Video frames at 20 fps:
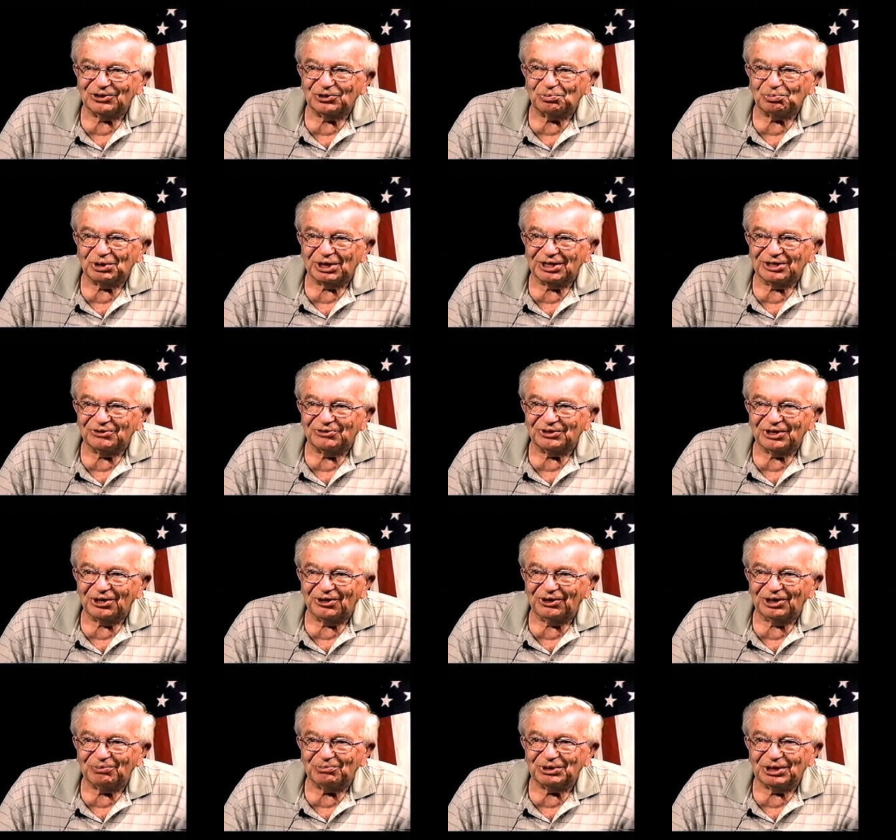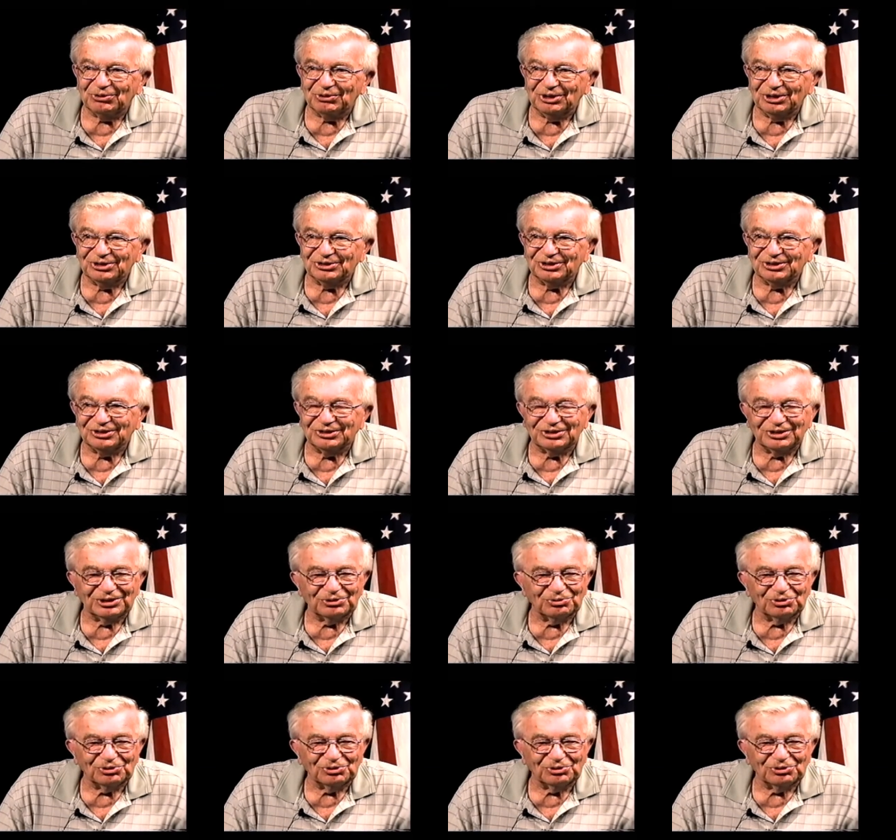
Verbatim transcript: these planes started up their engines, mm-hmm.